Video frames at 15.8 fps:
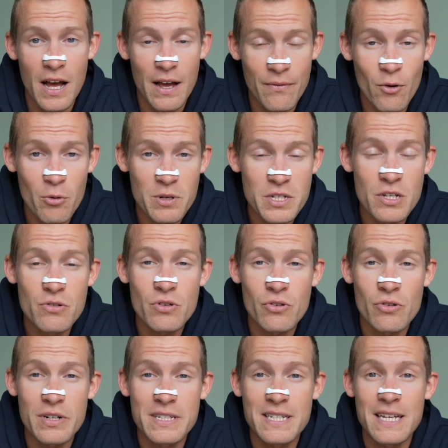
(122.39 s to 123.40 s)
I've always
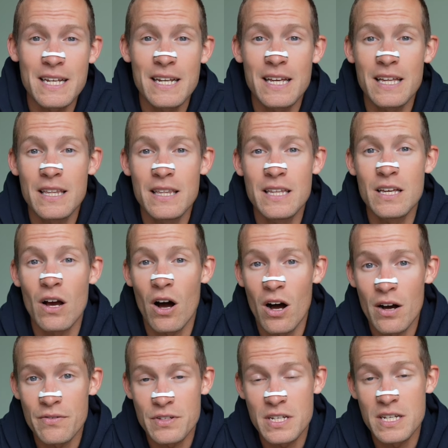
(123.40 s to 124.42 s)
used creatine in the
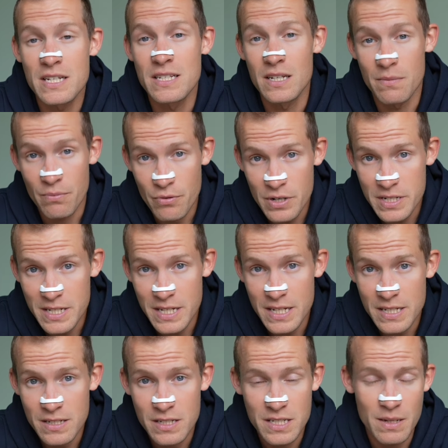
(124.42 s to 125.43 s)
off season, the
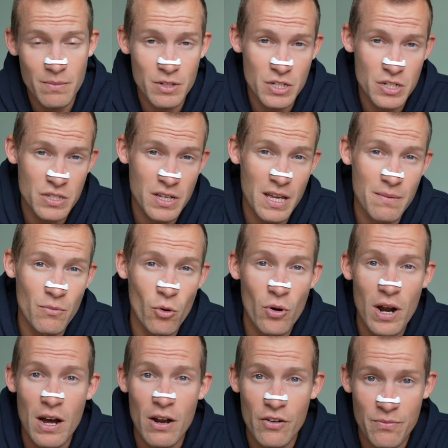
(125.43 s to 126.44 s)
preseason, simply just to get
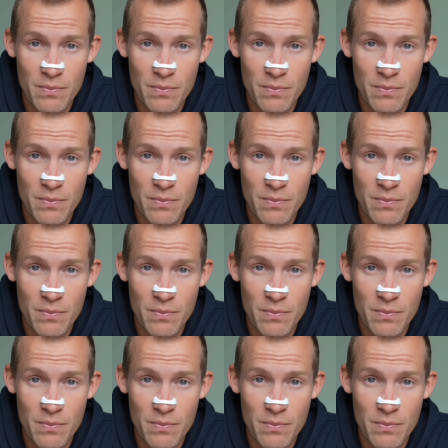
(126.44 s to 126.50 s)
more out